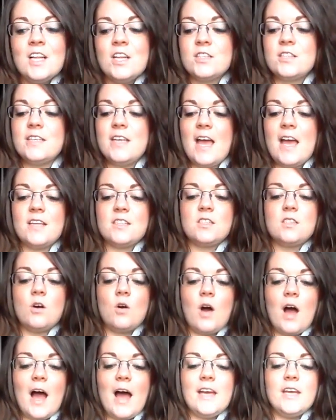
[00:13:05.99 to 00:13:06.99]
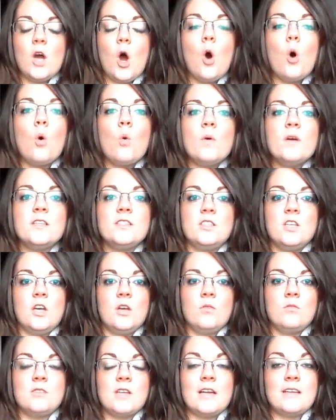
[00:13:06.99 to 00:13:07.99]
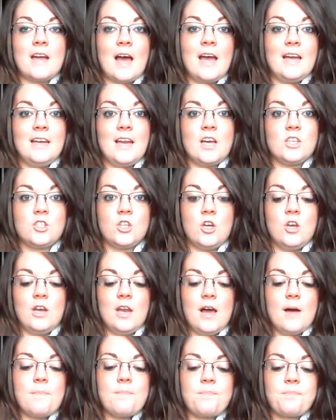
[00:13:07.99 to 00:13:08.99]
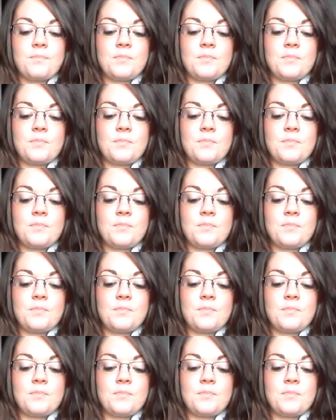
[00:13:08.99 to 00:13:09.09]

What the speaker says: So yeah, so I always use an eyelash curler.